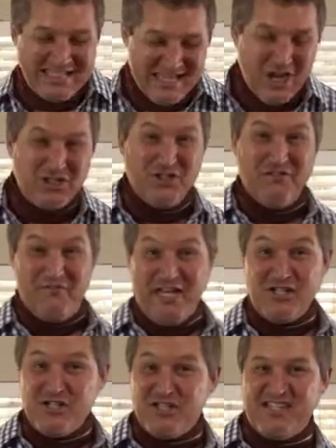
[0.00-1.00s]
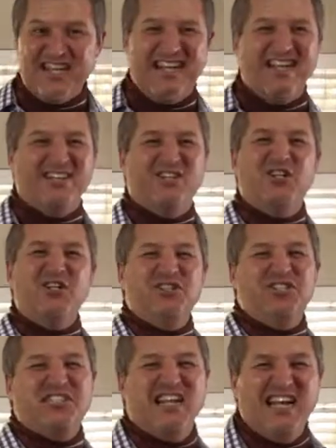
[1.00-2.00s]
let's go to the veggies, and the
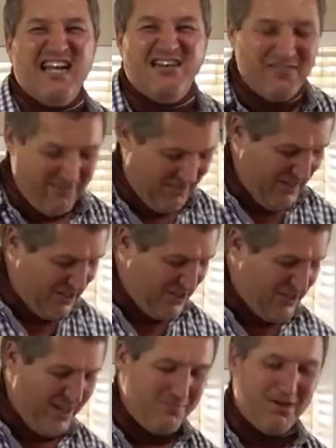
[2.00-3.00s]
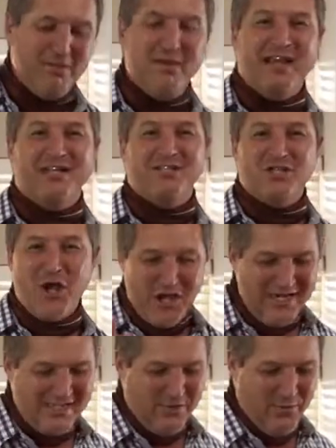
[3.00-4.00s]
girls just love the veggies, and I'm going to make it so
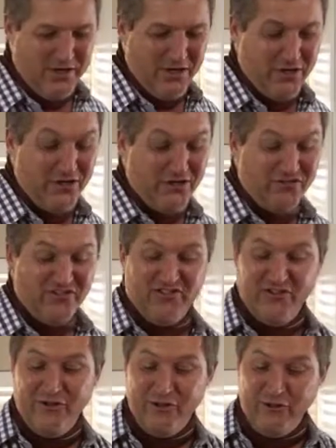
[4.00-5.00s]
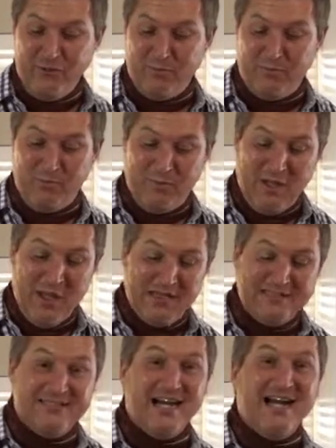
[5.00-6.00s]
easy. We're going to use these little
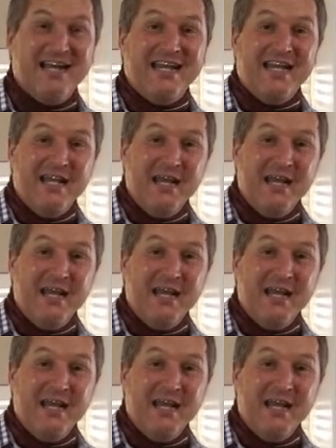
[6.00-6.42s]
tiny